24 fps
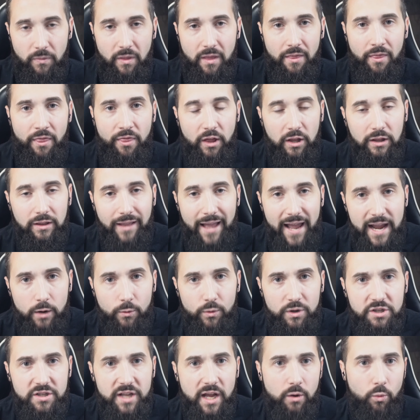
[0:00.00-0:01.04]
The
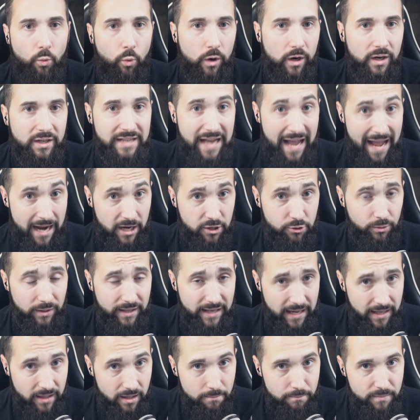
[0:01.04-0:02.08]
language that works actually
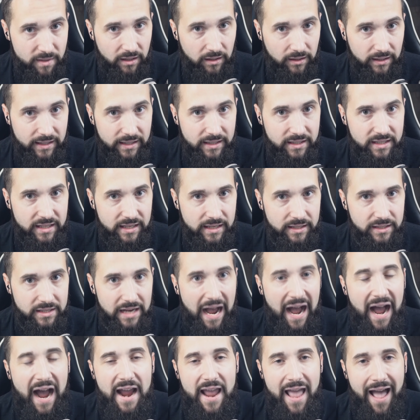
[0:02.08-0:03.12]
in the Middle East is
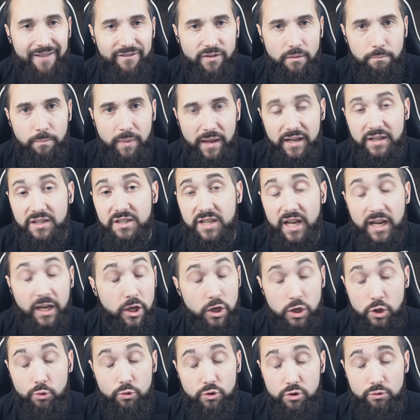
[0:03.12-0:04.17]
I have a big stick
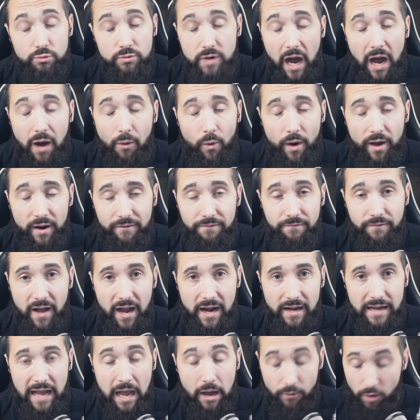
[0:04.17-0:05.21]
you do not want to
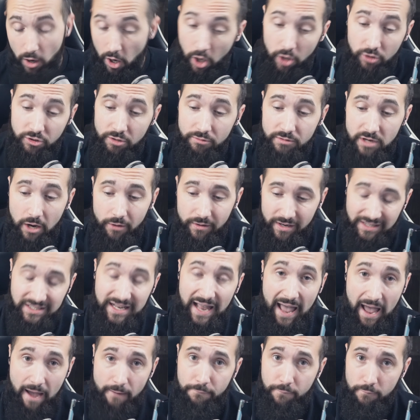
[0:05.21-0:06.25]
find out, also known as
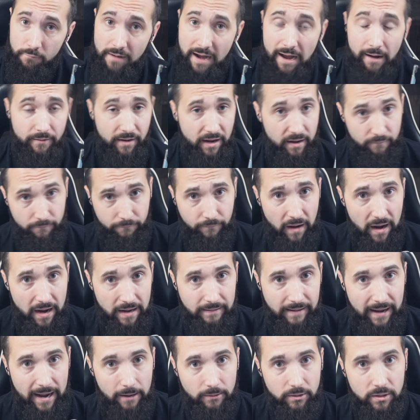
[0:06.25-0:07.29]
F around and
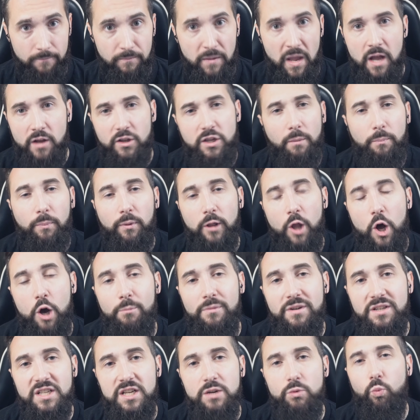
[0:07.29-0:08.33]
find out.
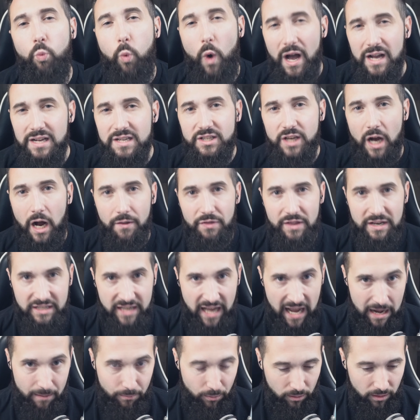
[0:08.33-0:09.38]
Diplomacy was on the
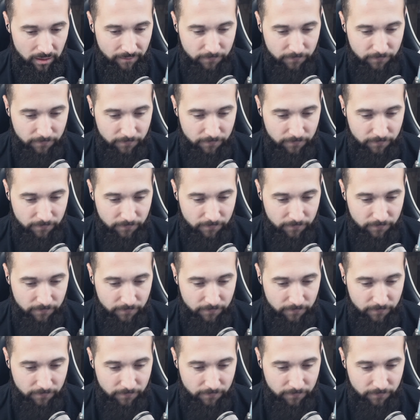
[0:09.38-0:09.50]
table.